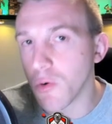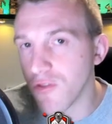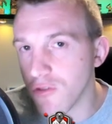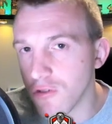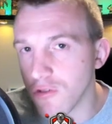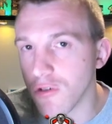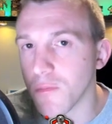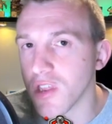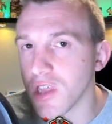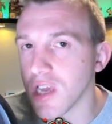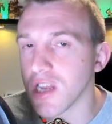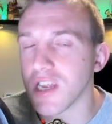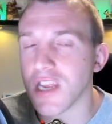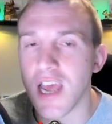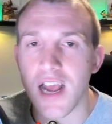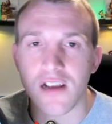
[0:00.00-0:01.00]
with some of
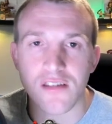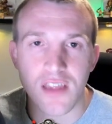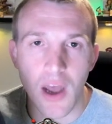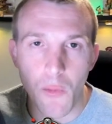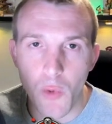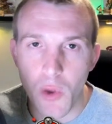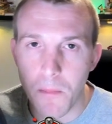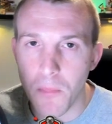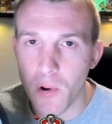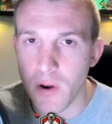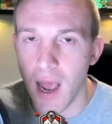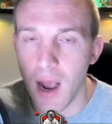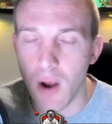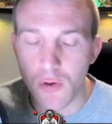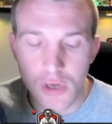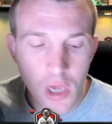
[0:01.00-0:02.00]
the attacks that we
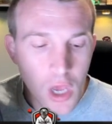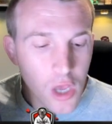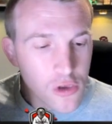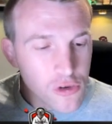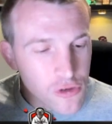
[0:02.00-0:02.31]
put out.